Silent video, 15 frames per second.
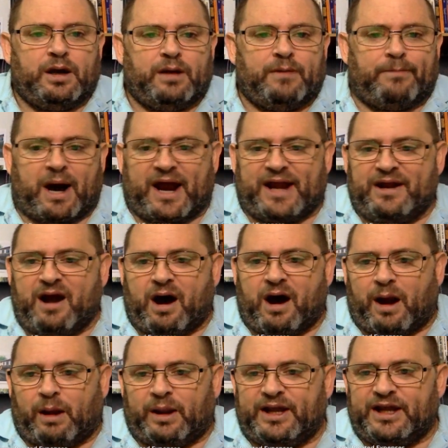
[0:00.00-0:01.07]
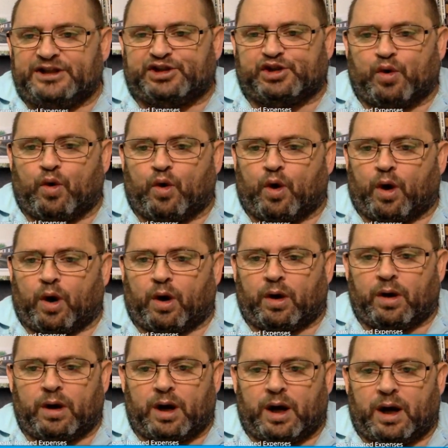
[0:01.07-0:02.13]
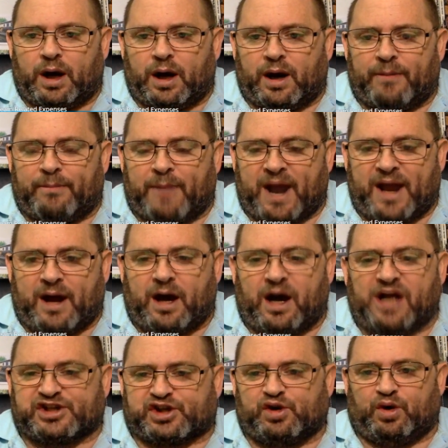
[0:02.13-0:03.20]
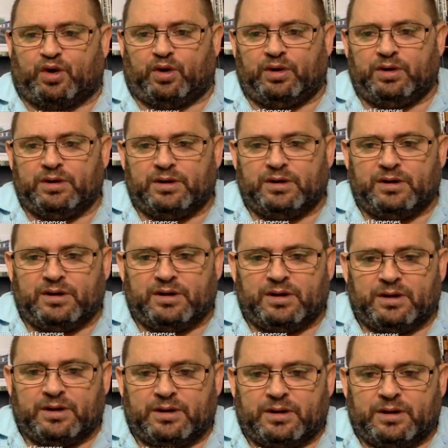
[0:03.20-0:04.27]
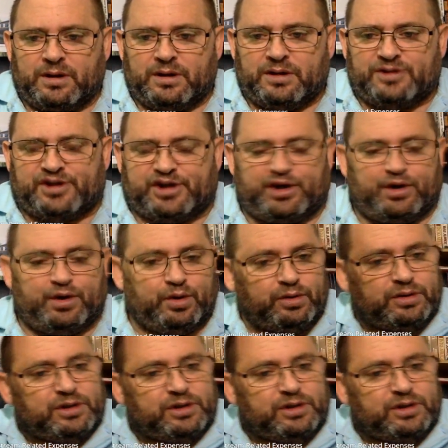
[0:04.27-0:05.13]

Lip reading: my knowledge or my hustle to